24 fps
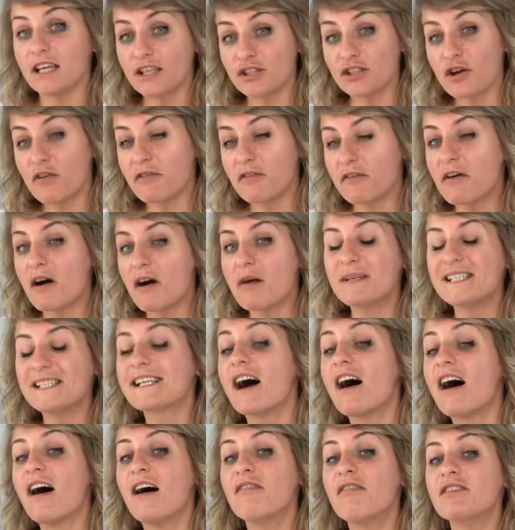Each coffee farm is
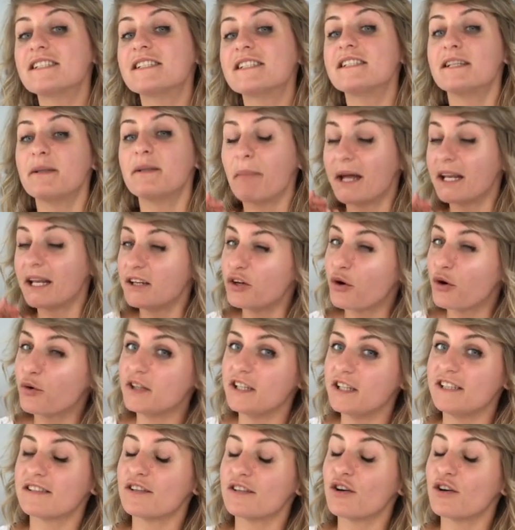harvested depending on its